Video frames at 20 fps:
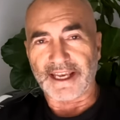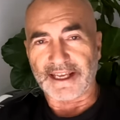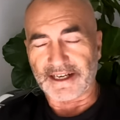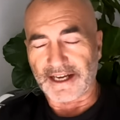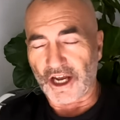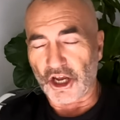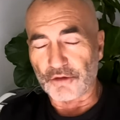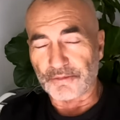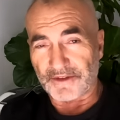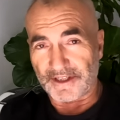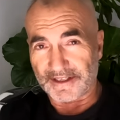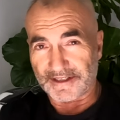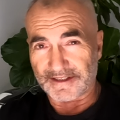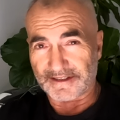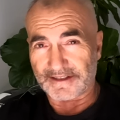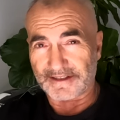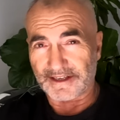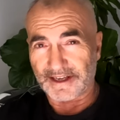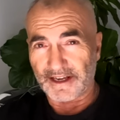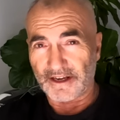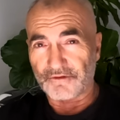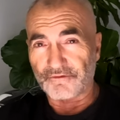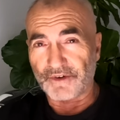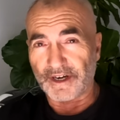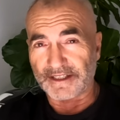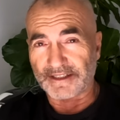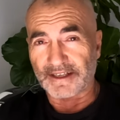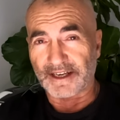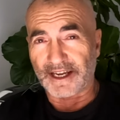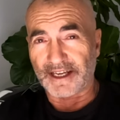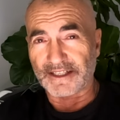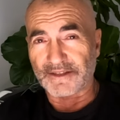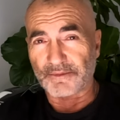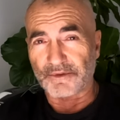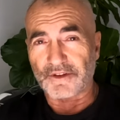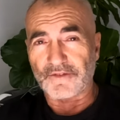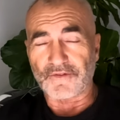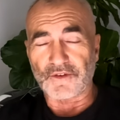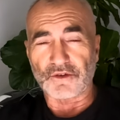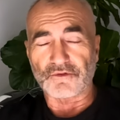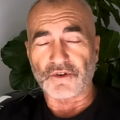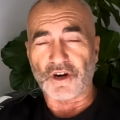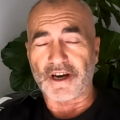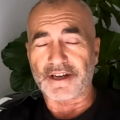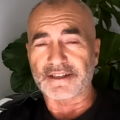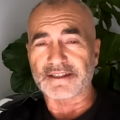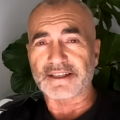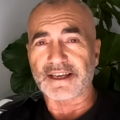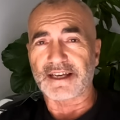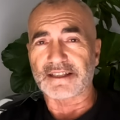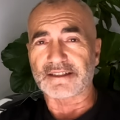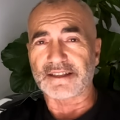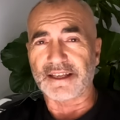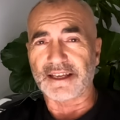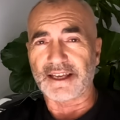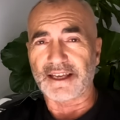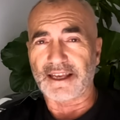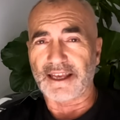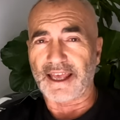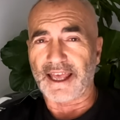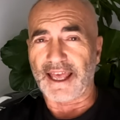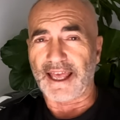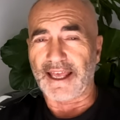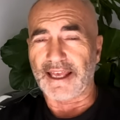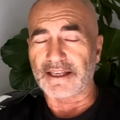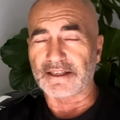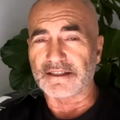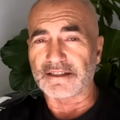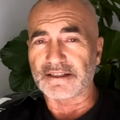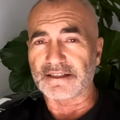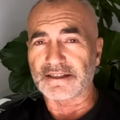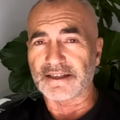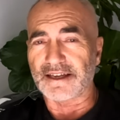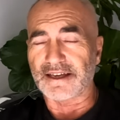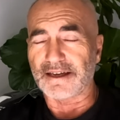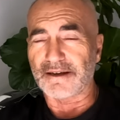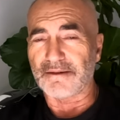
And I hope this resonates with a few riders out there and